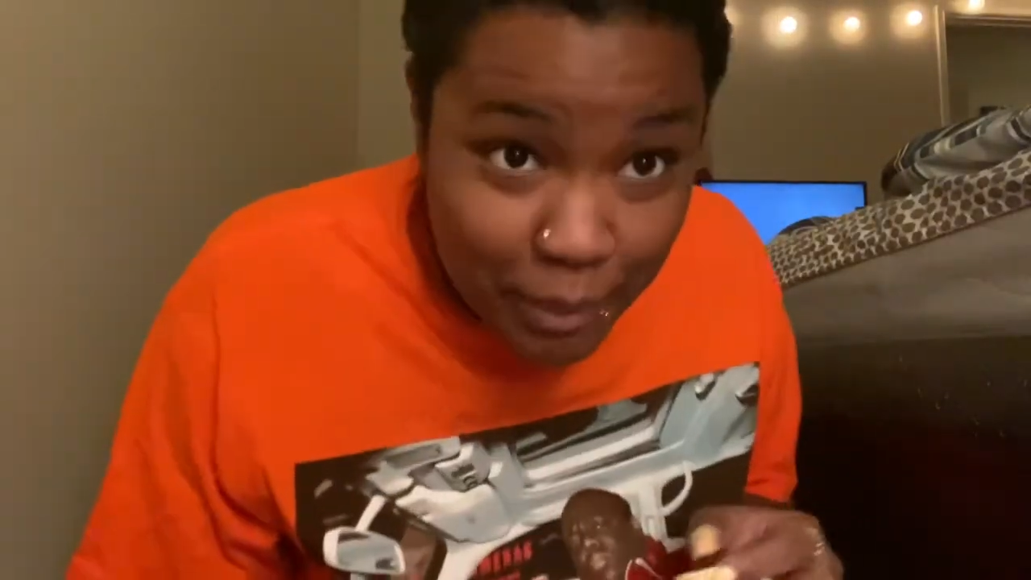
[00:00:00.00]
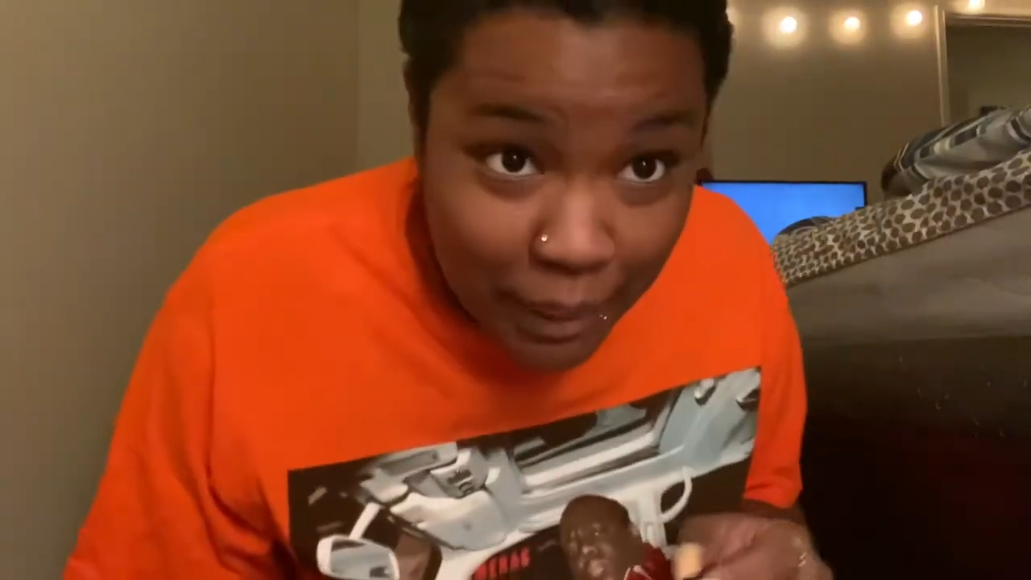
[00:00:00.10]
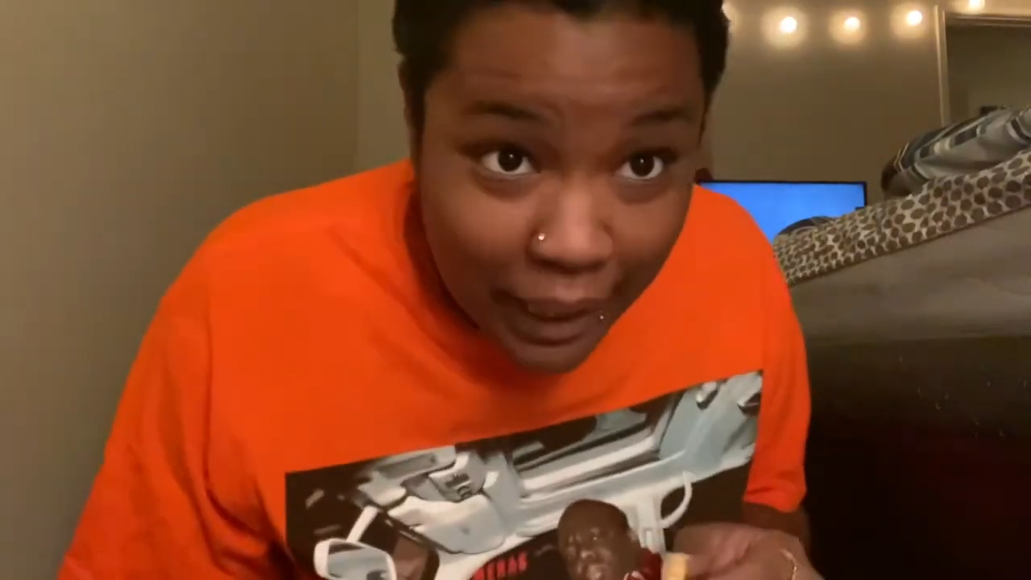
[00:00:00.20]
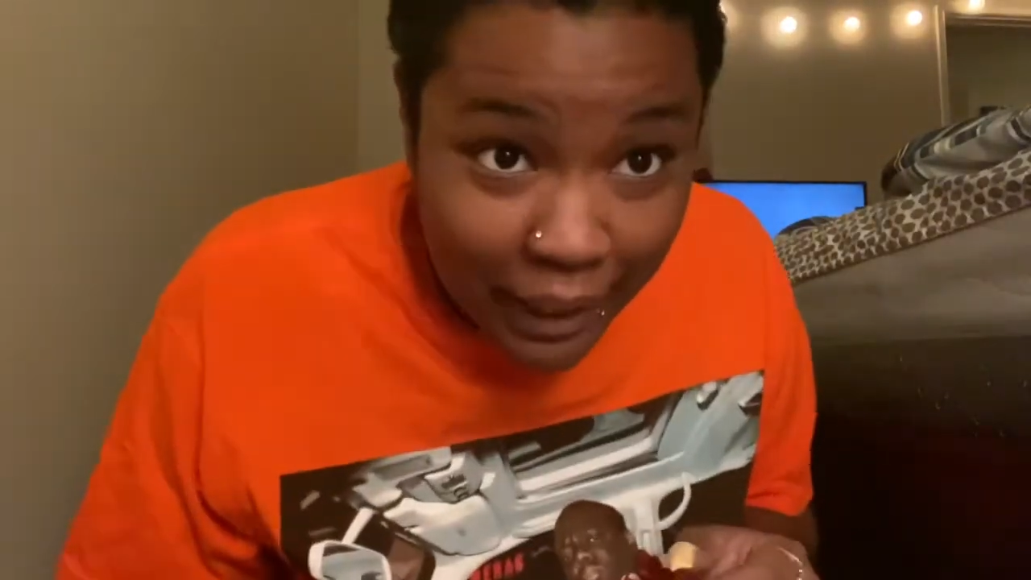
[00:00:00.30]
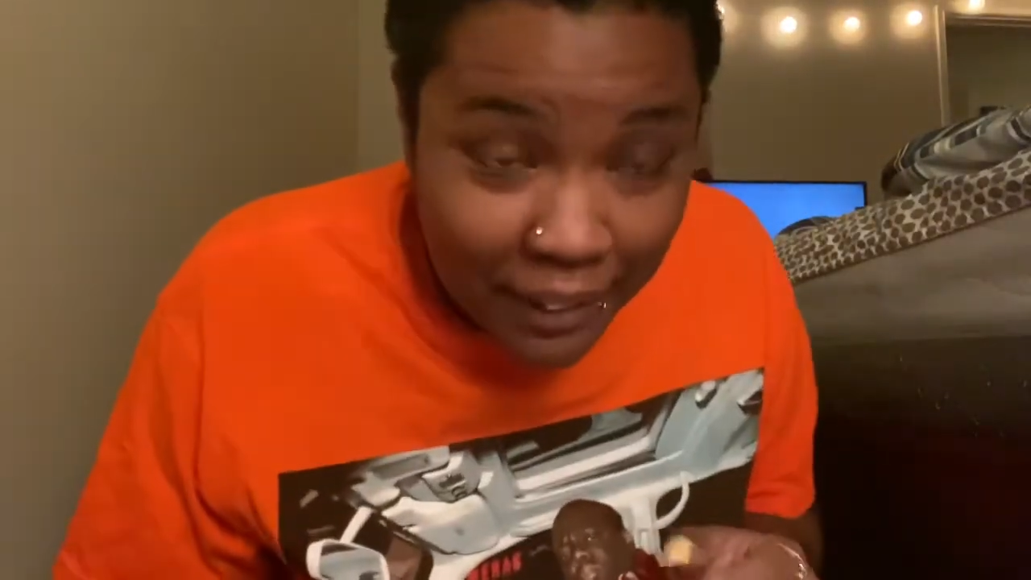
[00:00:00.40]

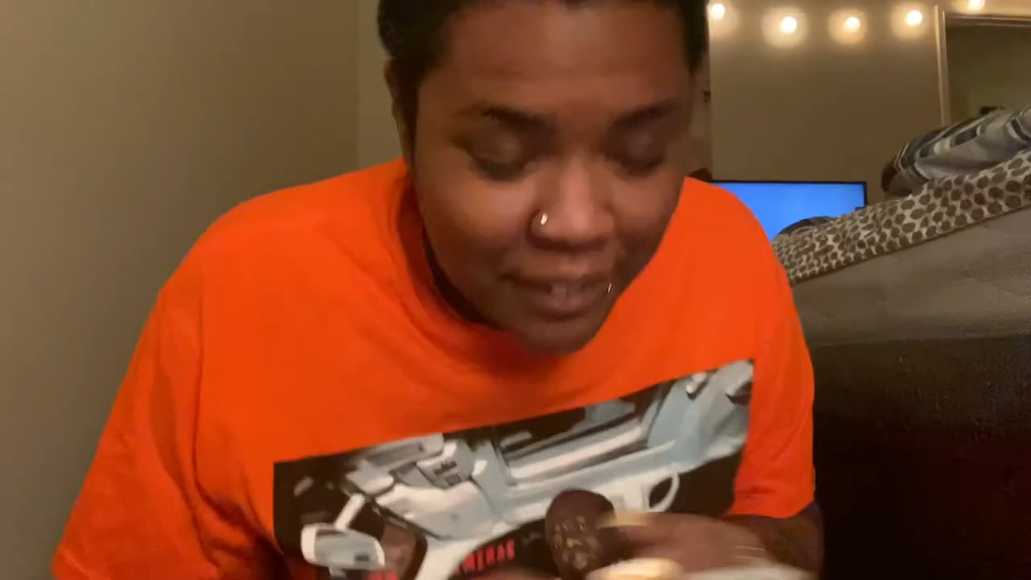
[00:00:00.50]
me